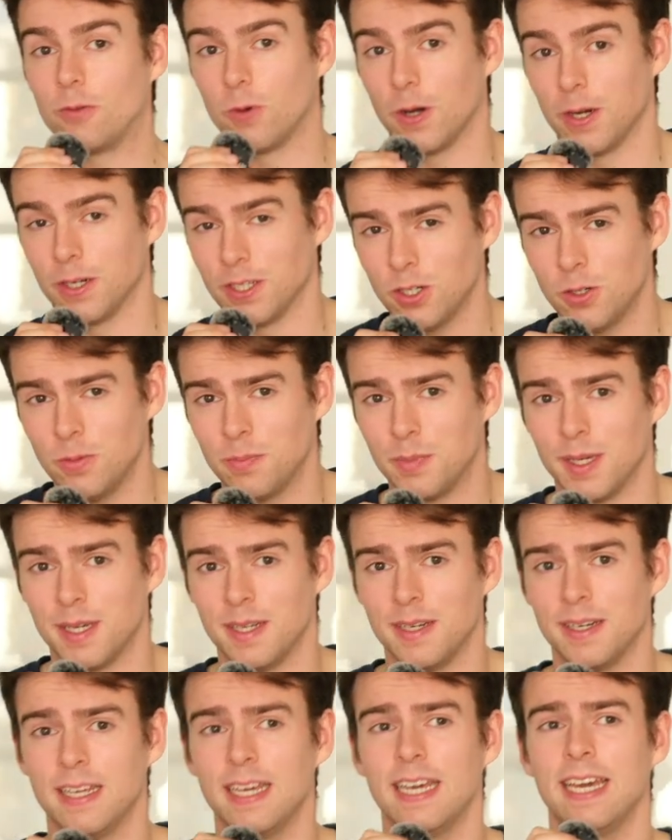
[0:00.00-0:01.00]
wide
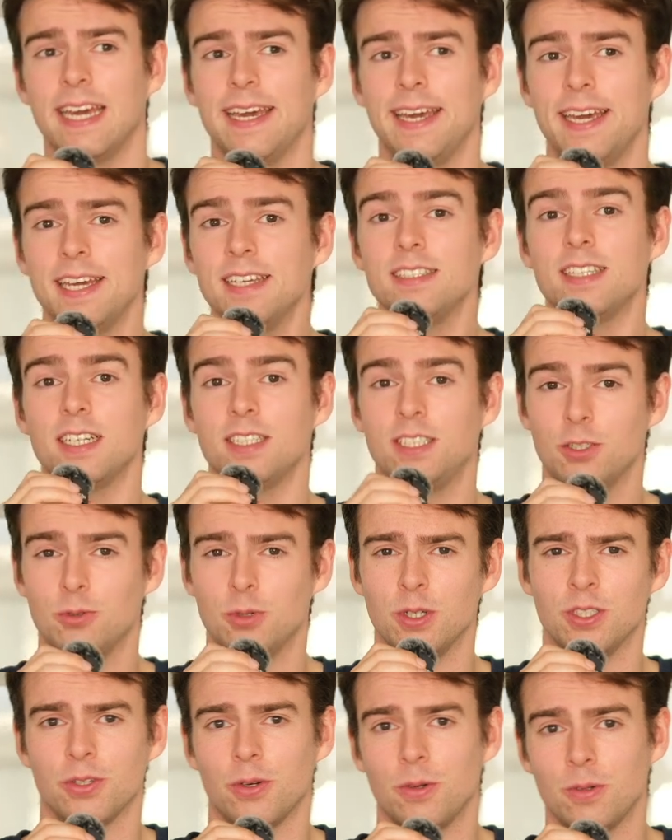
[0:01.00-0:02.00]
open is that your
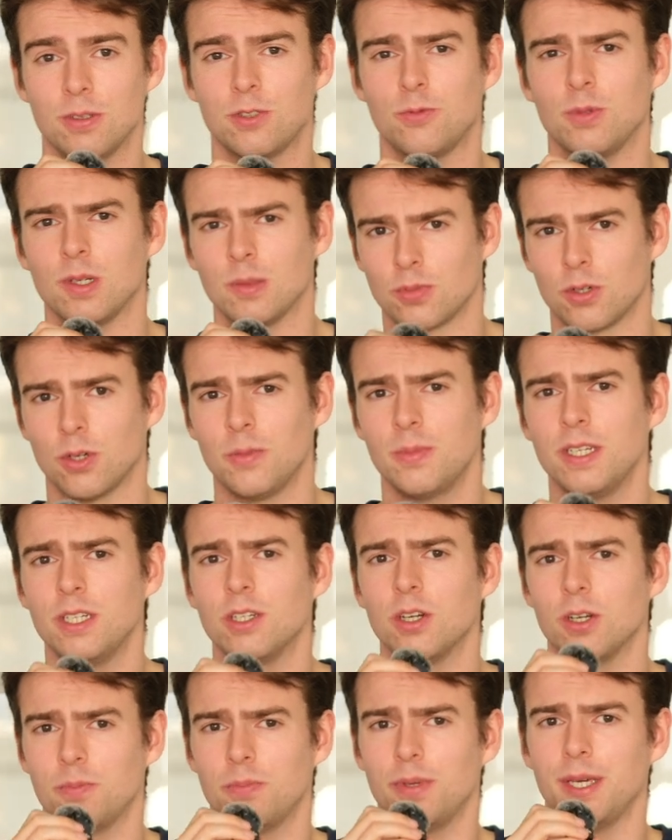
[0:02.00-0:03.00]
results will probably
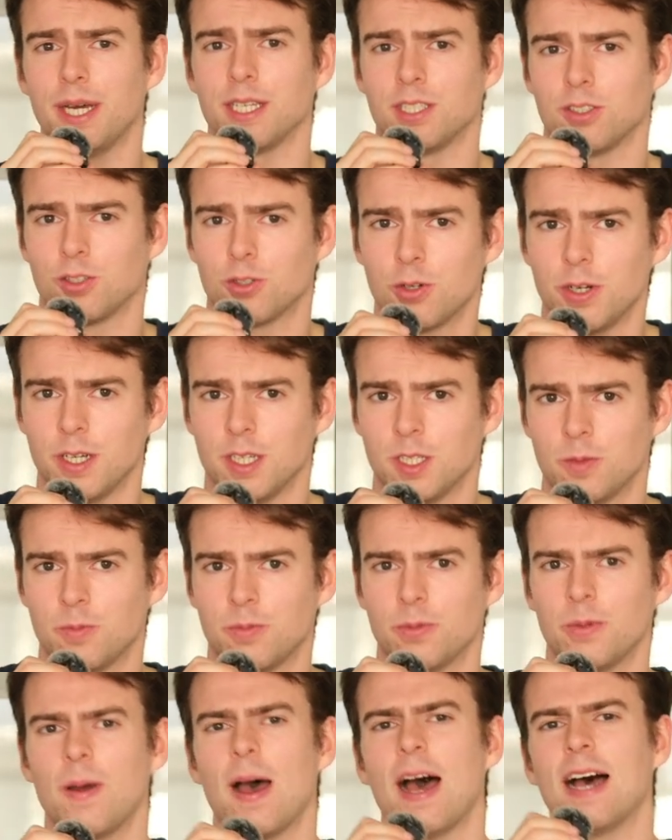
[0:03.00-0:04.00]
not be as crisp
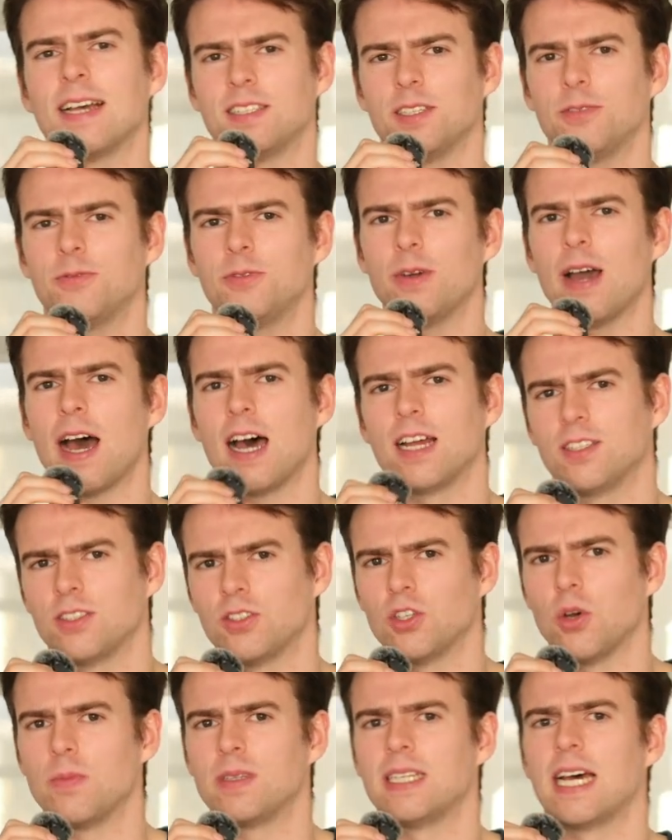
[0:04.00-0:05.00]
as if you had
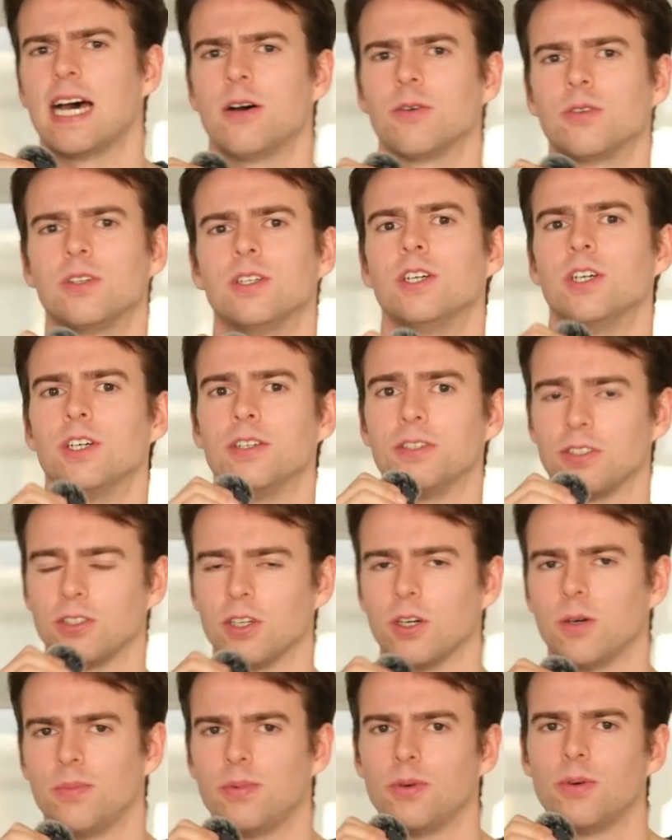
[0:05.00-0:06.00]
stopped down a
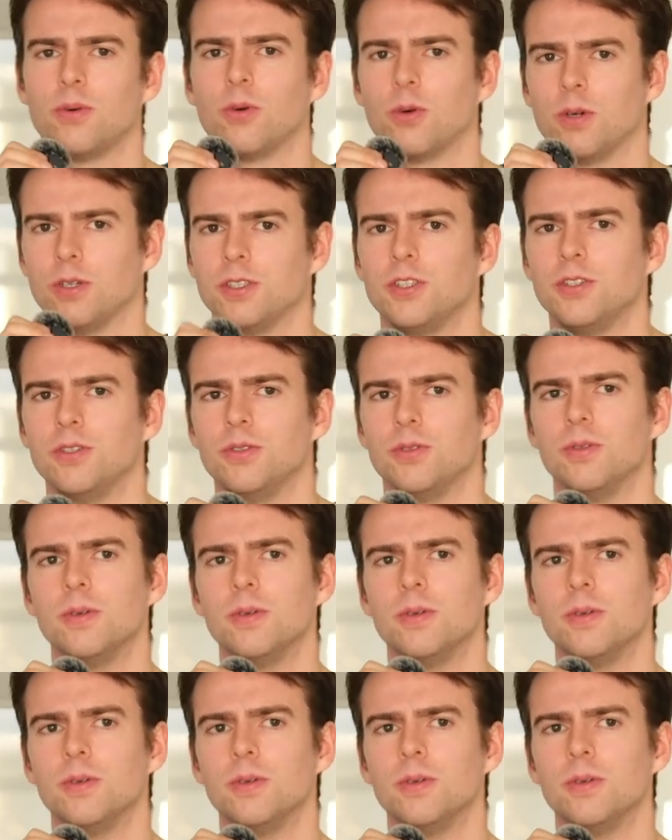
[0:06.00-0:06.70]
stop or two.